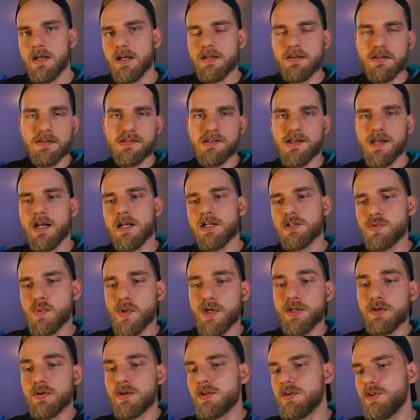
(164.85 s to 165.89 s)
In the settings,
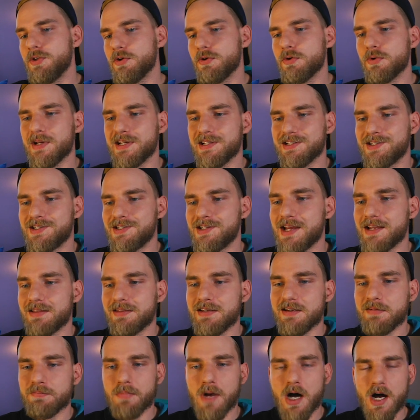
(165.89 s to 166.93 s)
what you can do is set
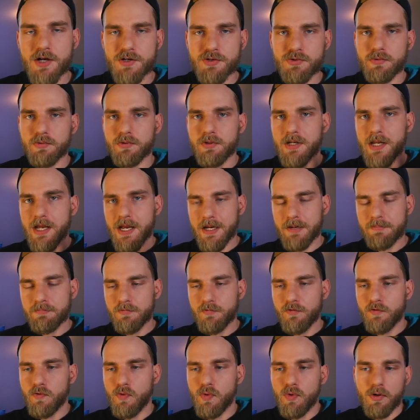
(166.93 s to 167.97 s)
the module name
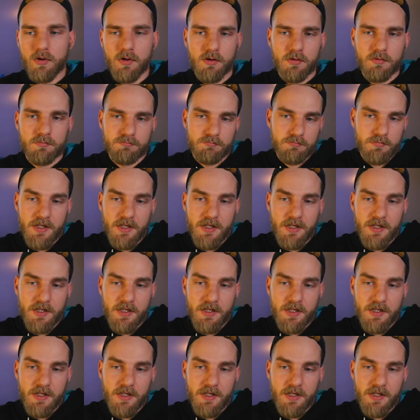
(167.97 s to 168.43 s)
for